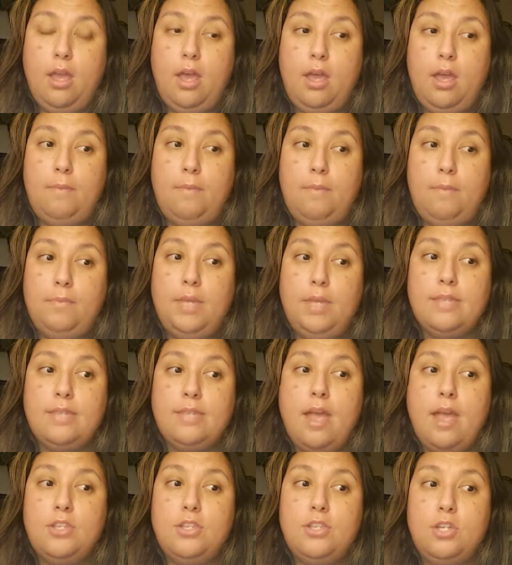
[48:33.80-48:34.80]

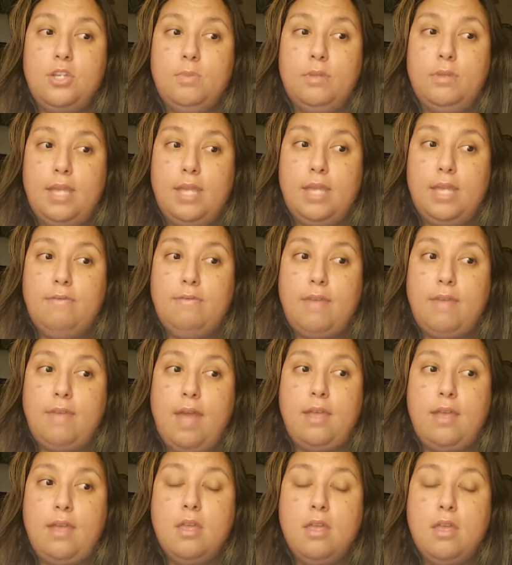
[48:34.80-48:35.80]
because I do
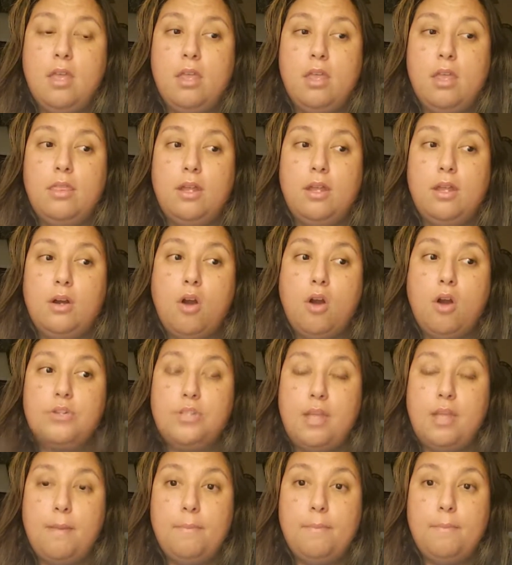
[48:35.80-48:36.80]
believe that there
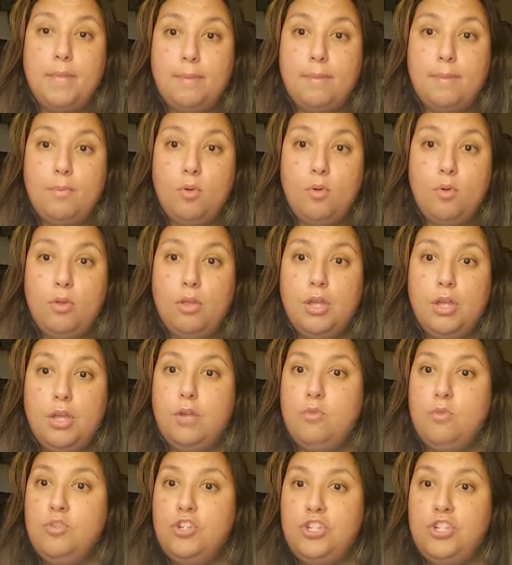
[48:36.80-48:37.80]
are some people
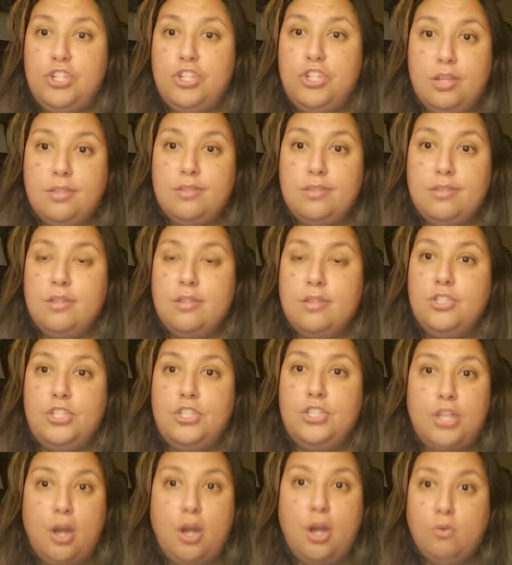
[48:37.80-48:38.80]
who just
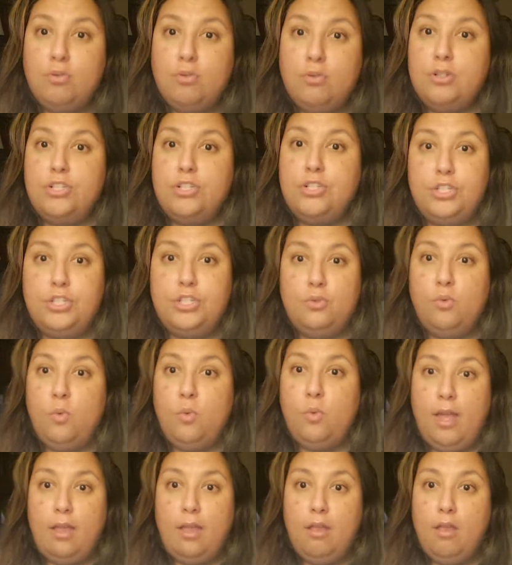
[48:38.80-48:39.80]
don't do
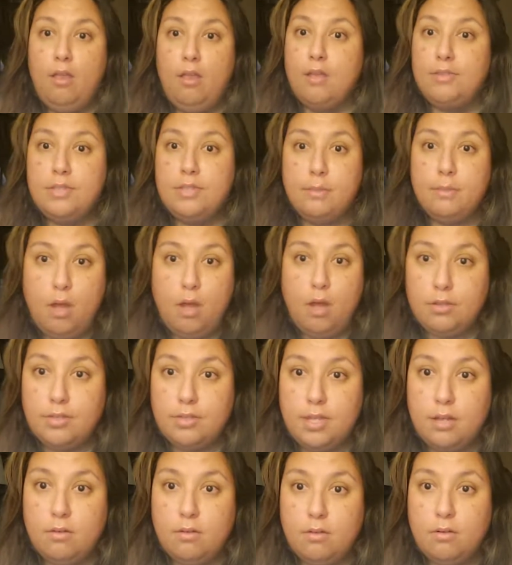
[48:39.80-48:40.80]
well on
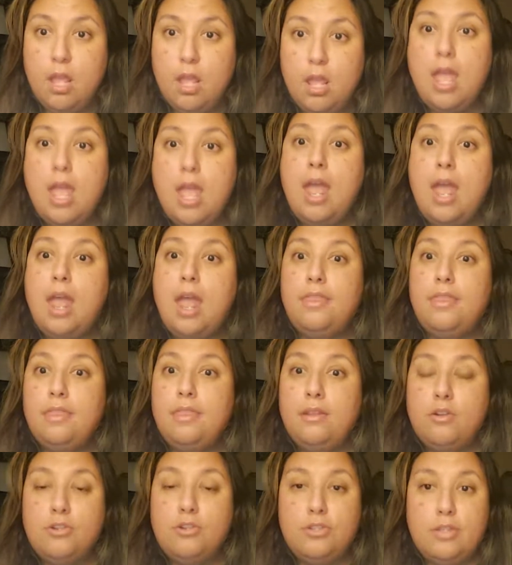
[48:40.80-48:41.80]
Suboxone,
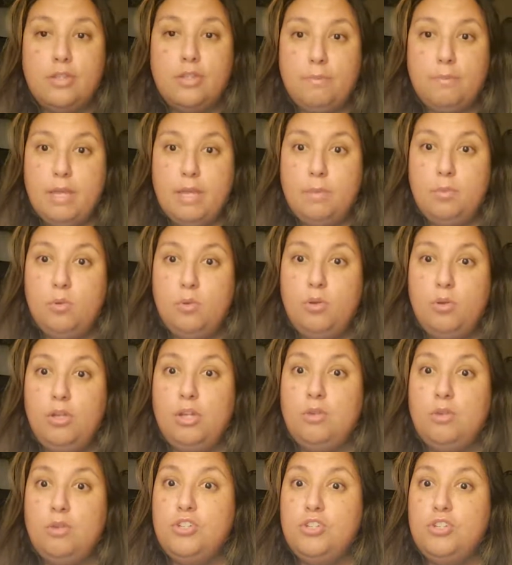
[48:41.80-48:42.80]
and then there's some
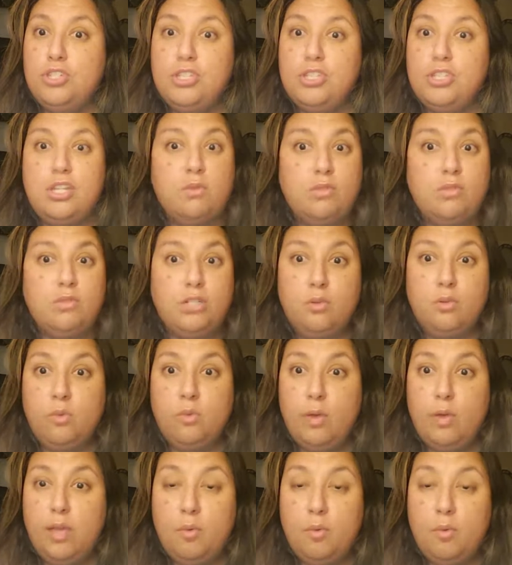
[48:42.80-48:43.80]
people who just don't
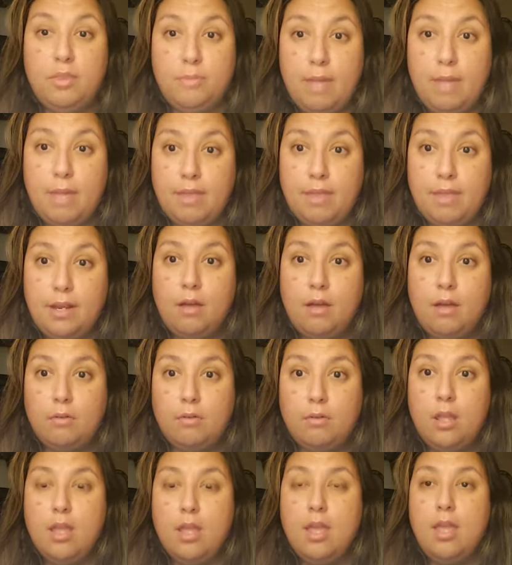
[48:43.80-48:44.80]
do well with
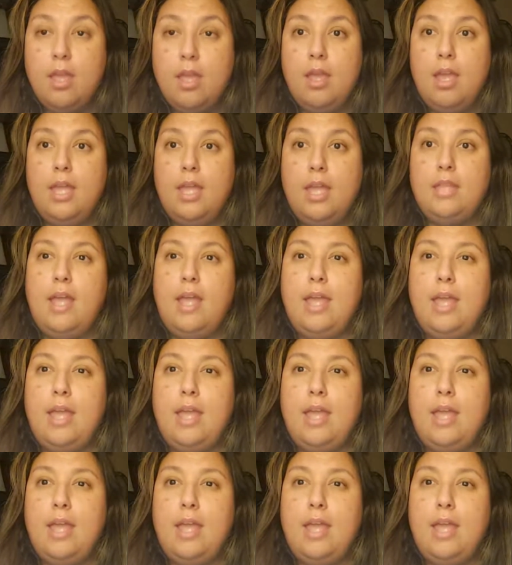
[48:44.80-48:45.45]
methadone. And